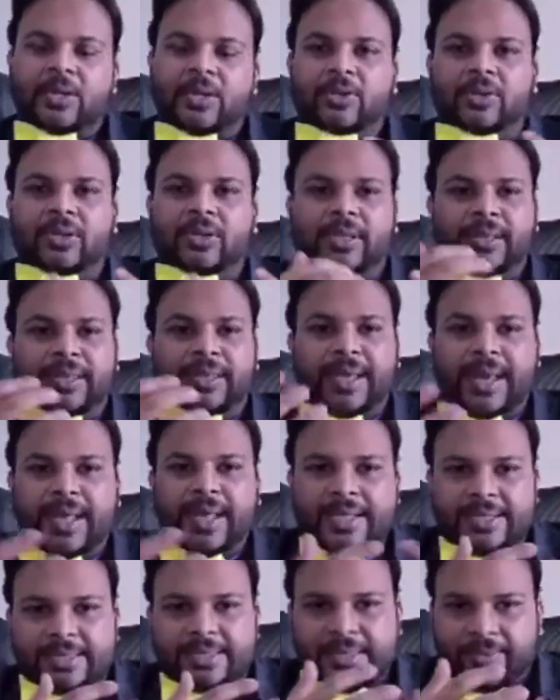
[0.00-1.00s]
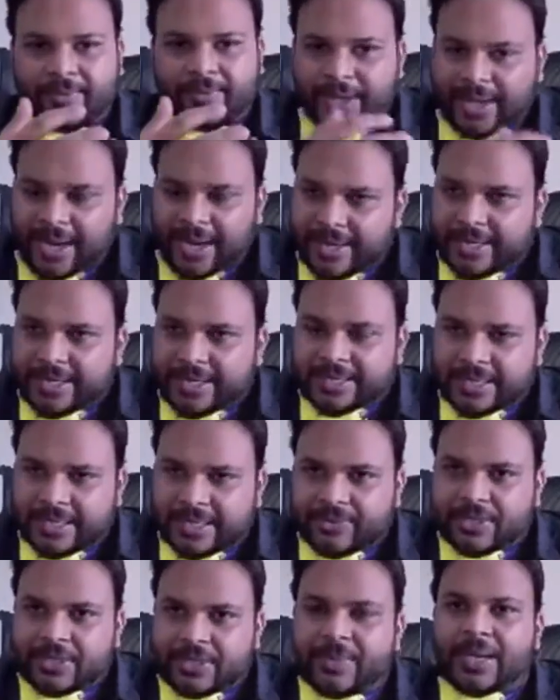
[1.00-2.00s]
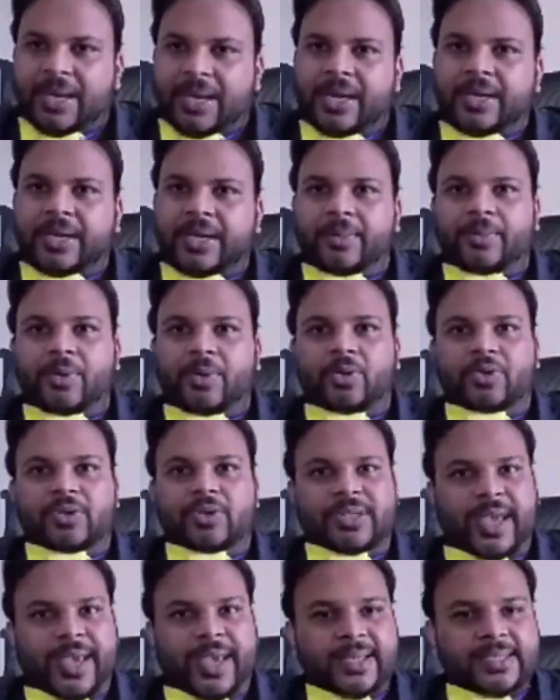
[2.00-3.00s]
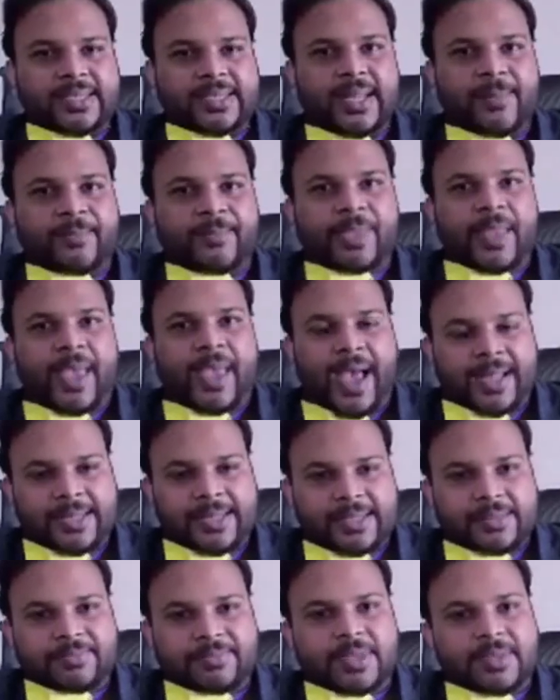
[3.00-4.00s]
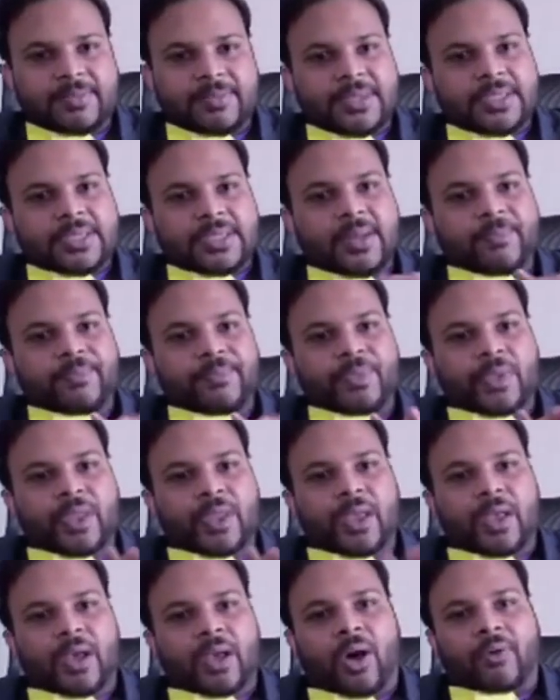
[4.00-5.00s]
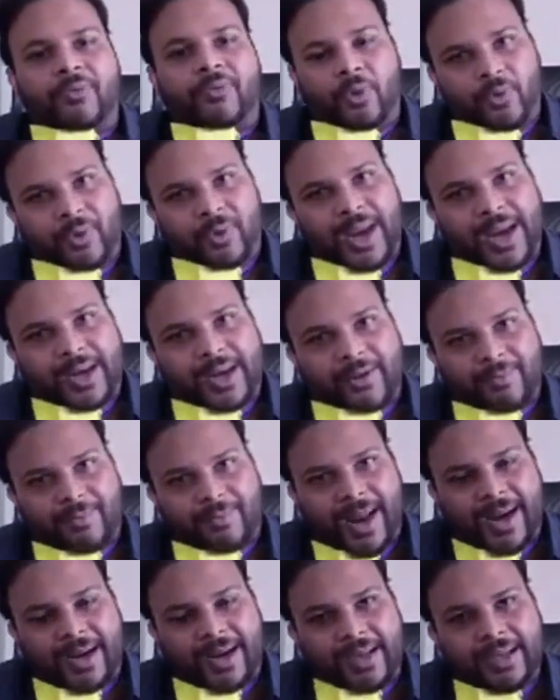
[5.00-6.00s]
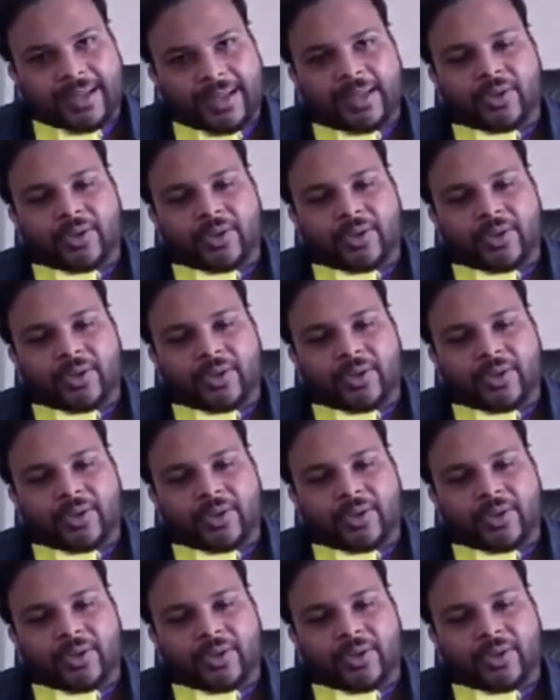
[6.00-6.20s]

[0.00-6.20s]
So there are several conditions which may contribute to signs and symptoms of overactive bladder.